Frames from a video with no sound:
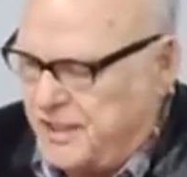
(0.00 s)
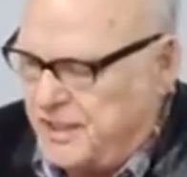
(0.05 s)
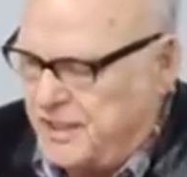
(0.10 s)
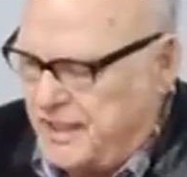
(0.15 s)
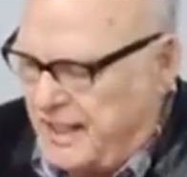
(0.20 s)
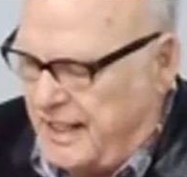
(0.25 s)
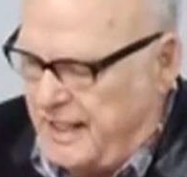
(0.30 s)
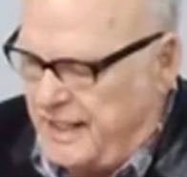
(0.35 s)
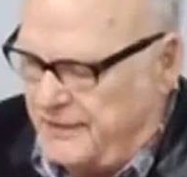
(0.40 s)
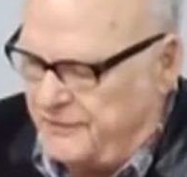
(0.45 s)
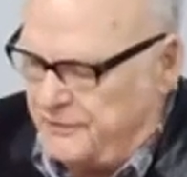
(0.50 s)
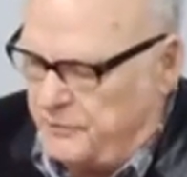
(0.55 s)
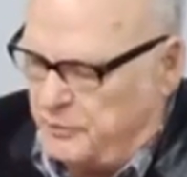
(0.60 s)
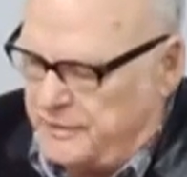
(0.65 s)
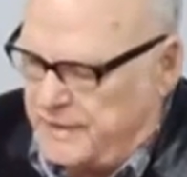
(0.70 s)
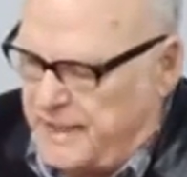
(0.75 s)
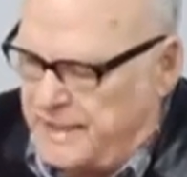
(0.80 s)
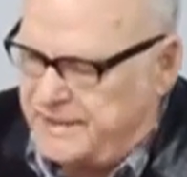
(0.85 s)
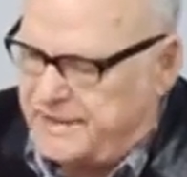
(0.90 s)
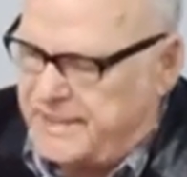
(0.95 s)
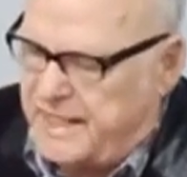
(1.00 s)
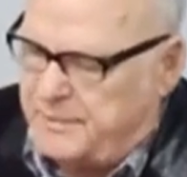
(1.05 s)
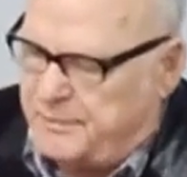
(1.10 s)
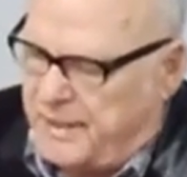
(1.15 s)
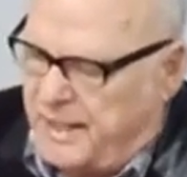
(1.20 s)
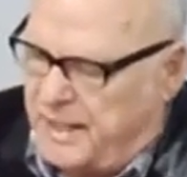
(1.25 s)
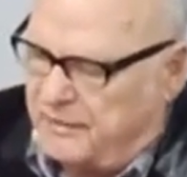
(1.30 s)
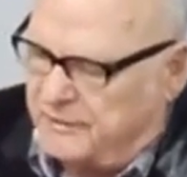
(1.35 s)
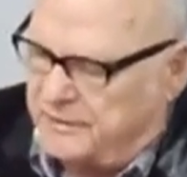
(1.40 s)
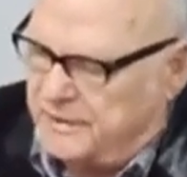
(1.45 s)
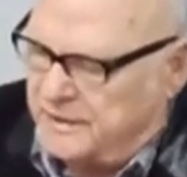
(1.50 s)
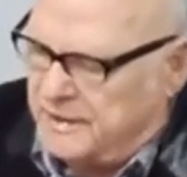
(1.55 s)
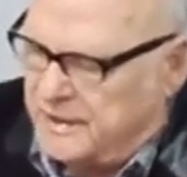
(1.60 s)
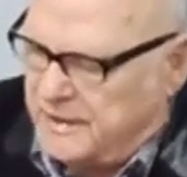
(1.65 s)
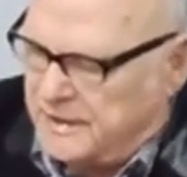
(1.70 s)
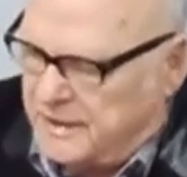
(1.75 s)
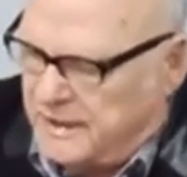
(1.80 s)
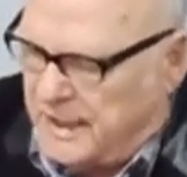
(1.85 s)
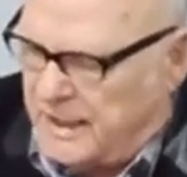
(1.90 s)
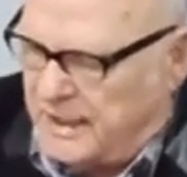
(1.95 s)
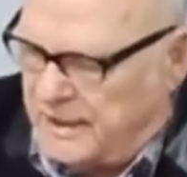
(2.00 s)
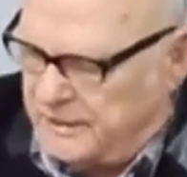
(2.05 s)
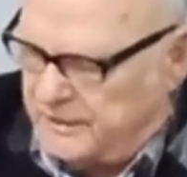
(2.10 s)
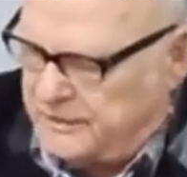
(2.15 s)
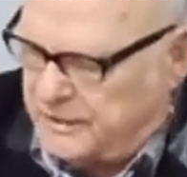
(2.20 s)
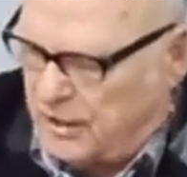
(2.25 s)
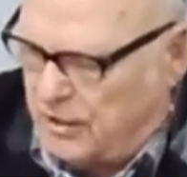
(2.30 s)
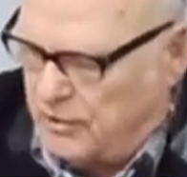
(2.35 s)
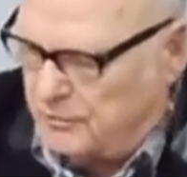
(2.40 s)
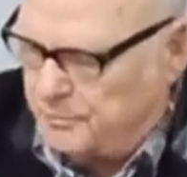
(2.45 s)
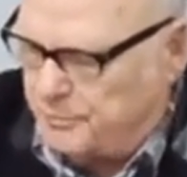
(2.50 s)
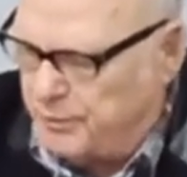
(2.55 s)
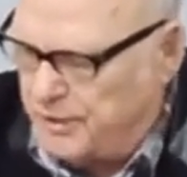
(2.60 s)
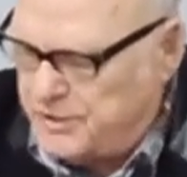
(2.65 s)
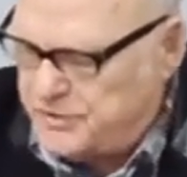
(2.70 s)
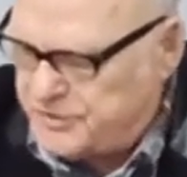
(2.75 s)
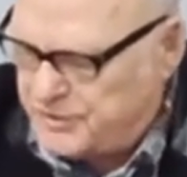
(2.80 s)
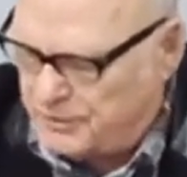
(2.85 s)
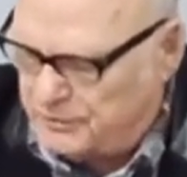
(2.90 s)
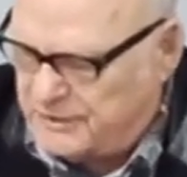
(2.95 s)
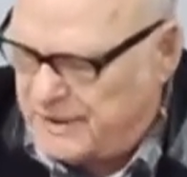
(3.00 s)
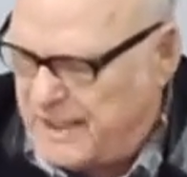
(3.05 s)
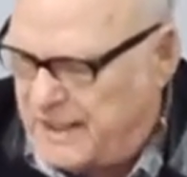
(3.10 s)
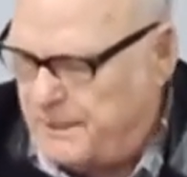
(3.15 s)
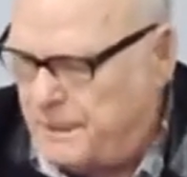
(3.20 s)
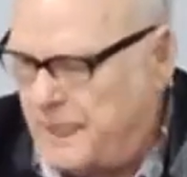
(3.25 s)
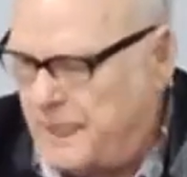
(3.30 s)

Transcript: And when that came out, I taught and preached on that